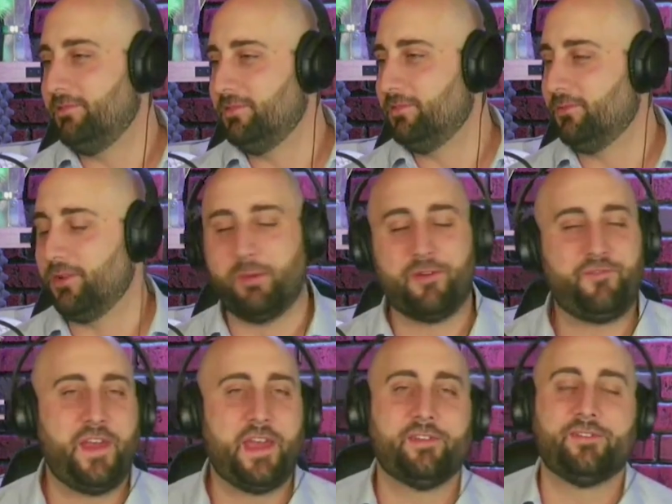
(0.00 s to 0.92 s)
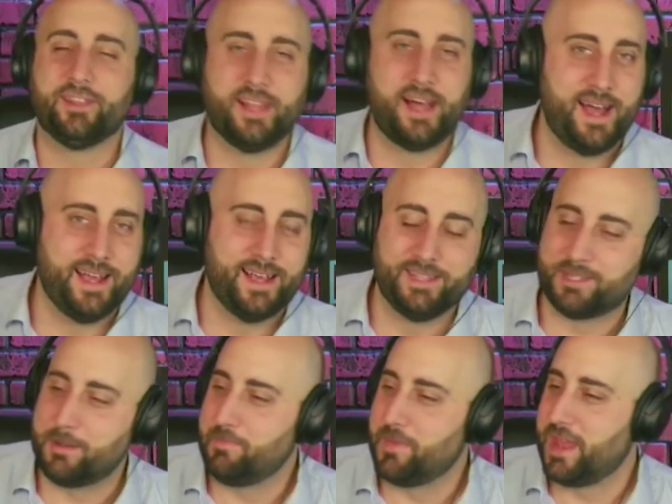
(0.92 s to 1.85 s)
One of my favorite lines,
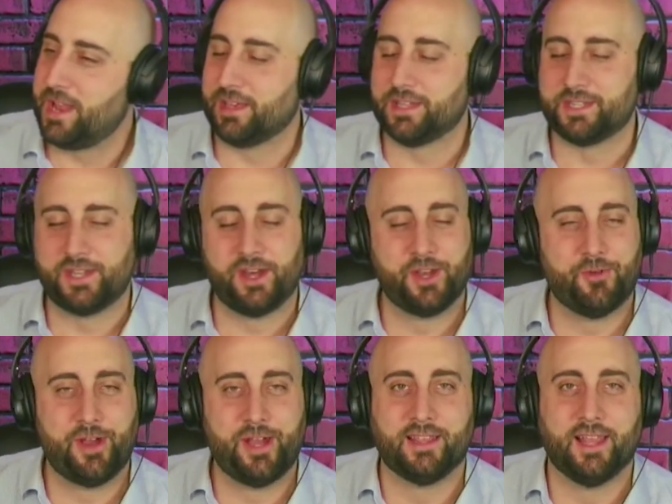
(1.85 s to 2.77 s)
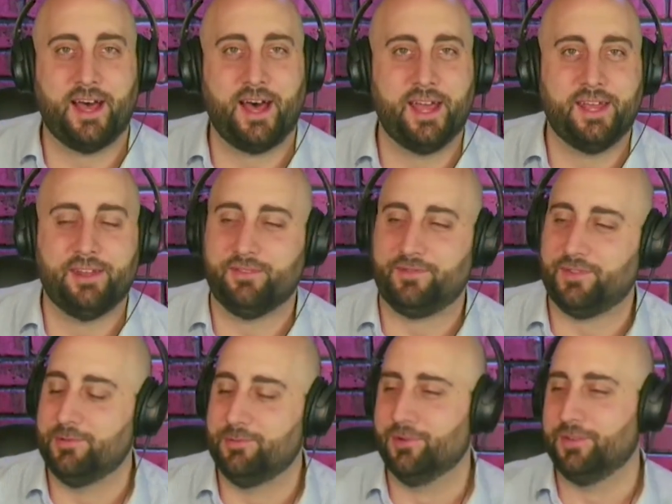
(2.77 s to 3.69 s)
and I think it's an underrated line
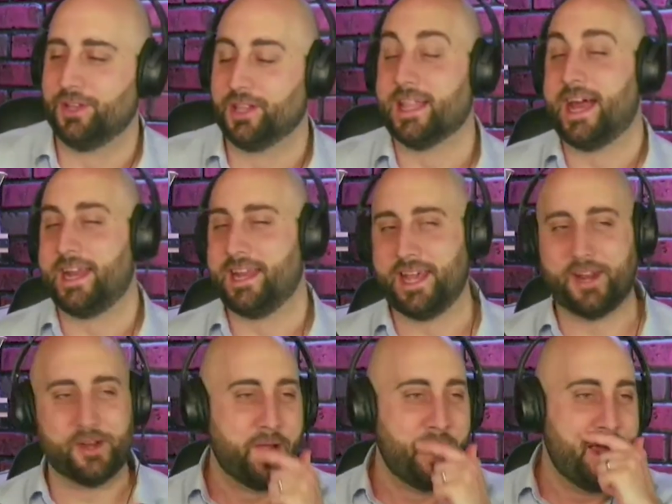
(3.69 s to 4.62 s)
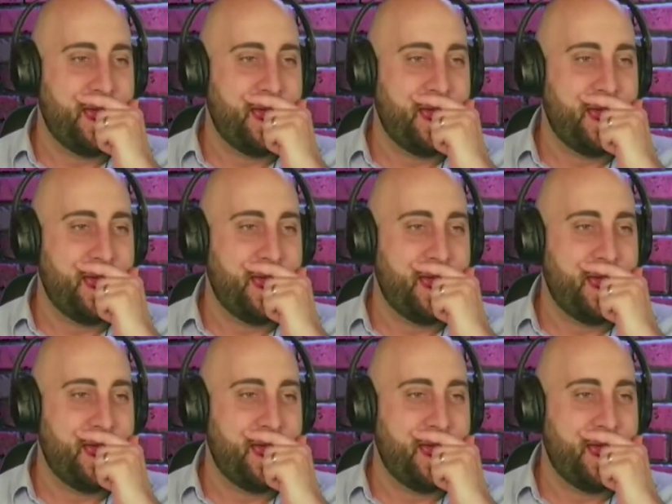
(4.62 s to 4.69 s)
from the movie Gladiator,